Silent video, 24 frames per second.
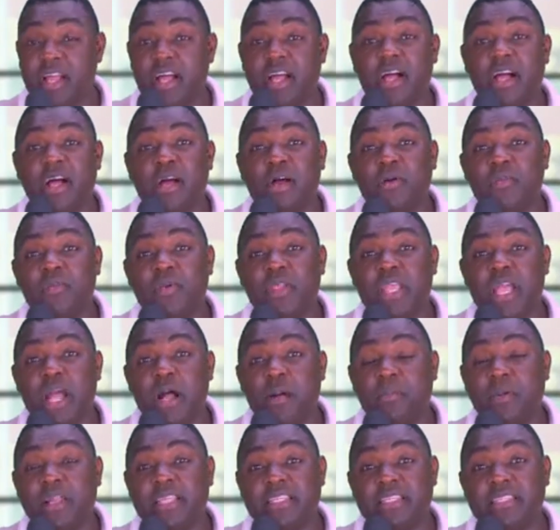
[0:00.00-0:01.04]
we are
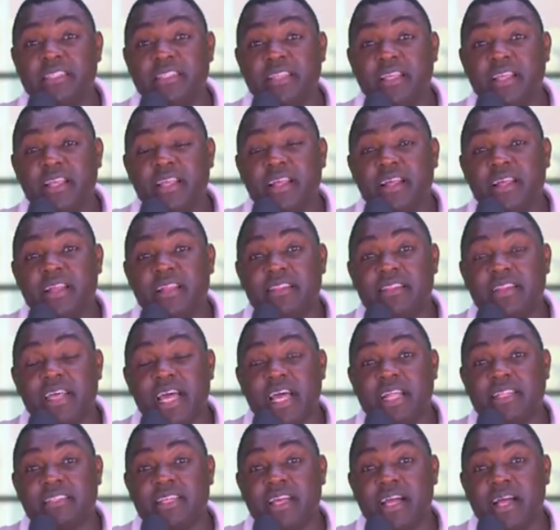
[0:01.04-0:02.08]
pleading
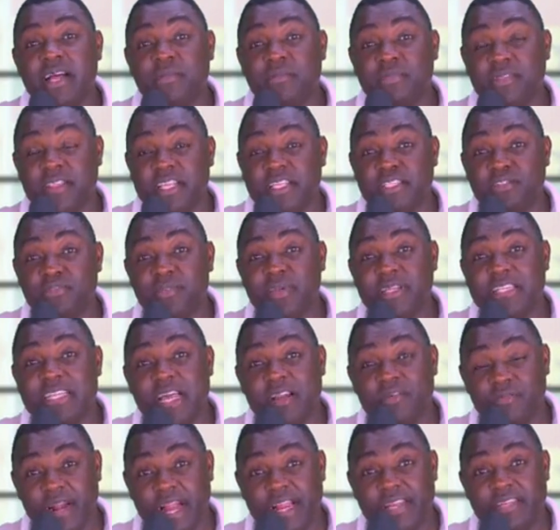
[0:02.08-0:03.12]
that things will be
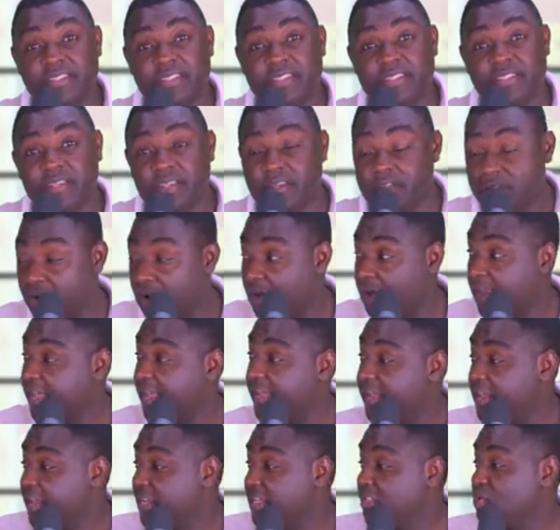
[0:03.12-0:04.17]
done right.
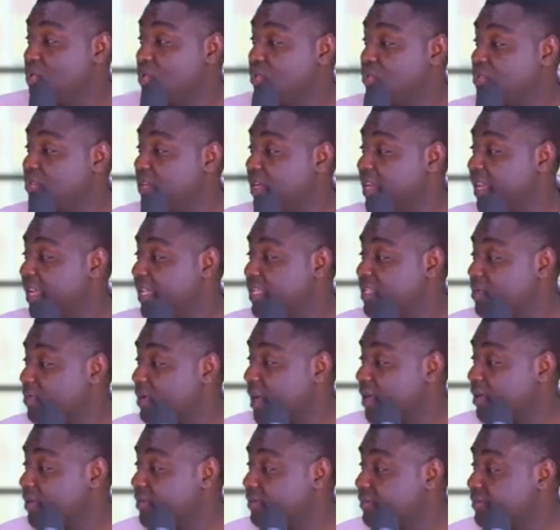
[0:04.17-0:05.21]
Okay, let's go to the next
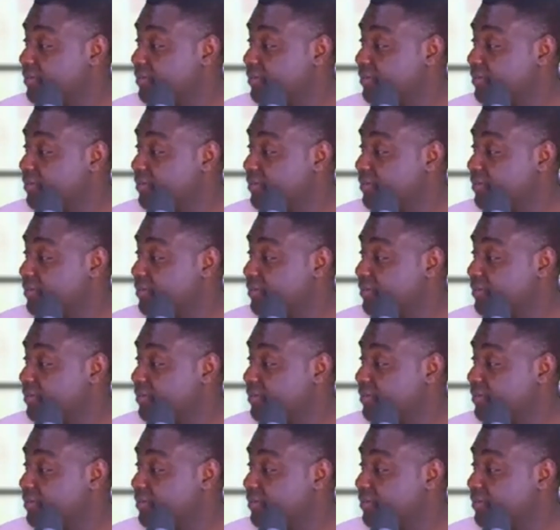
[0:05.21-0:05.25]
one.